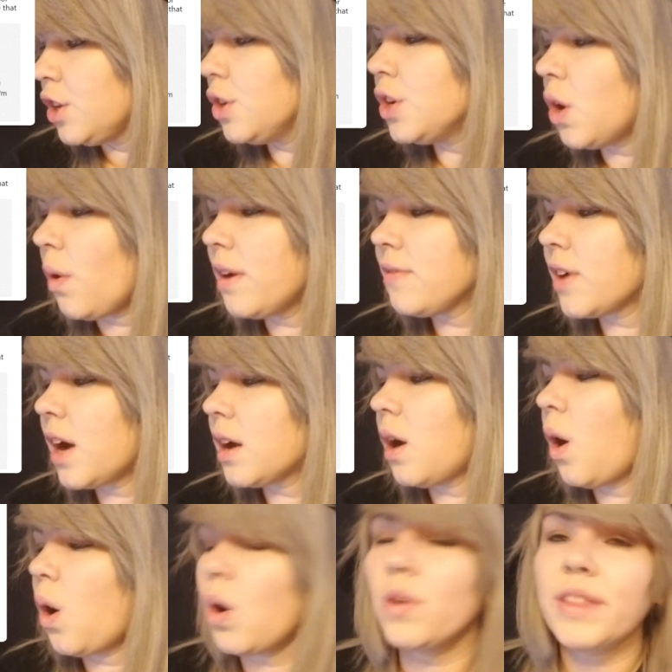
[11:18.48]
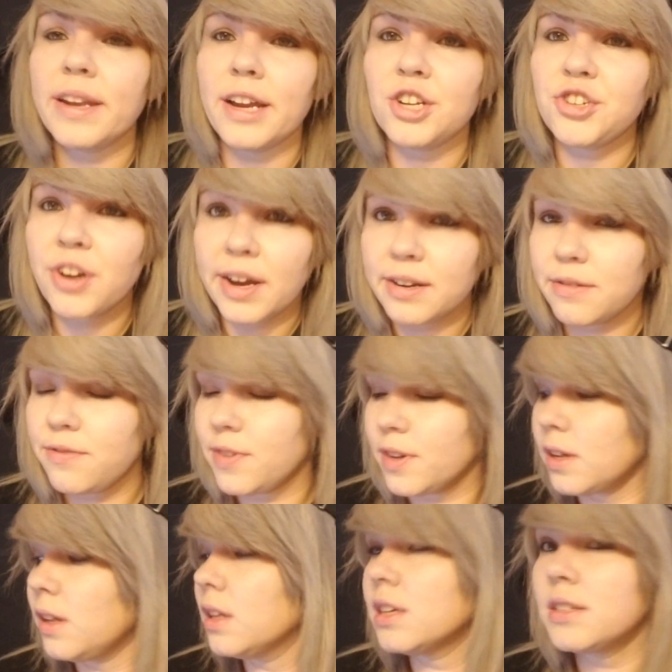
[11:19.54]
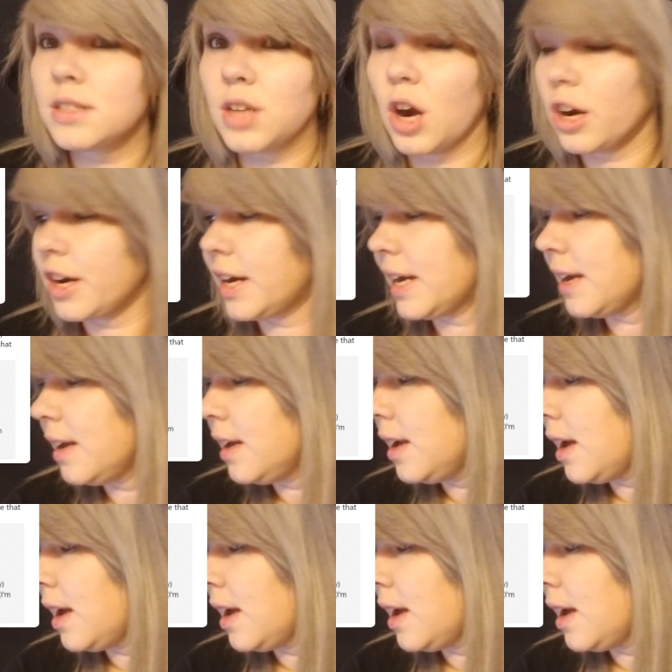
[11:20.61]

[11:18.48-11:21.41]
You know I've got a hole that I try to fill. Sorry.